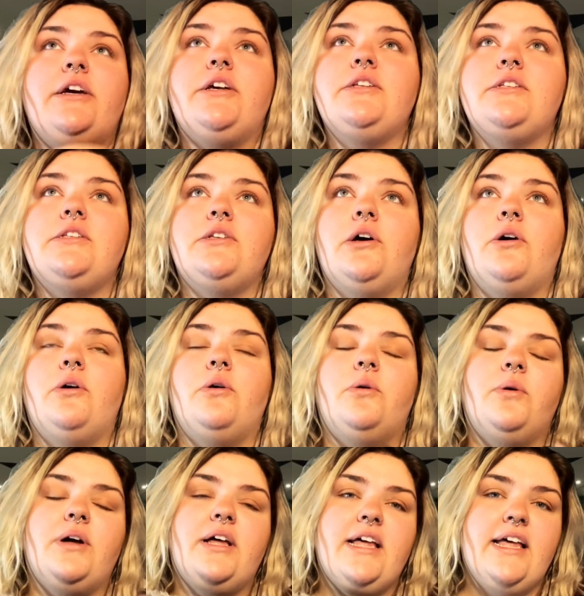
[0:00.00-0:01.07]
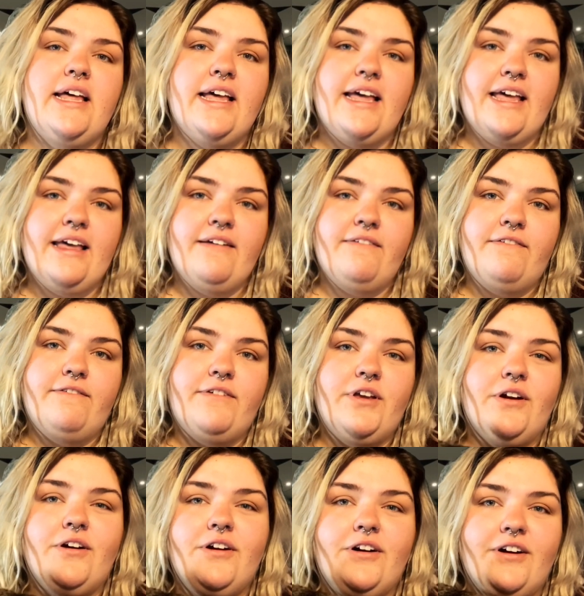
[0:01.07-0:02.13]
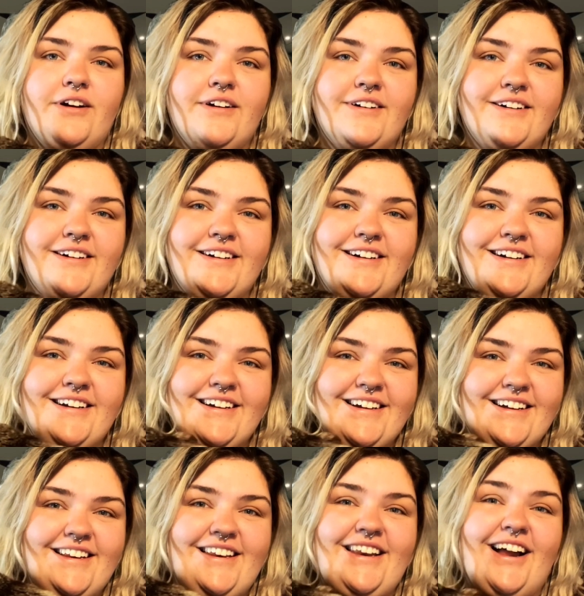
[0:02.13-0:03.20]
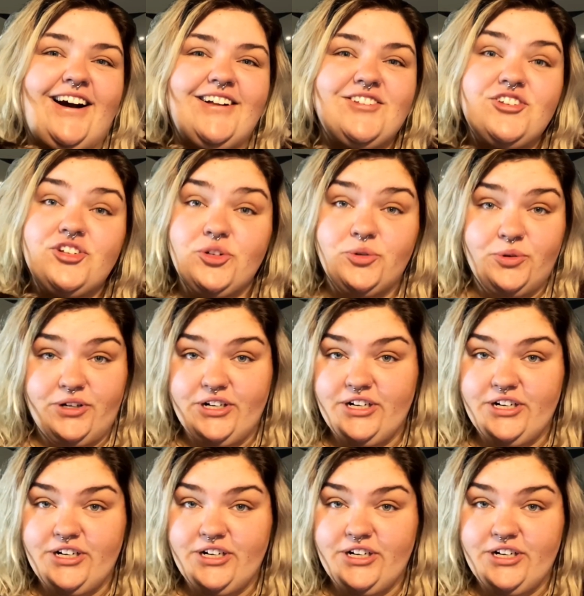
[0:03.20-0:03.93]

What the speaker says: So if you're not sure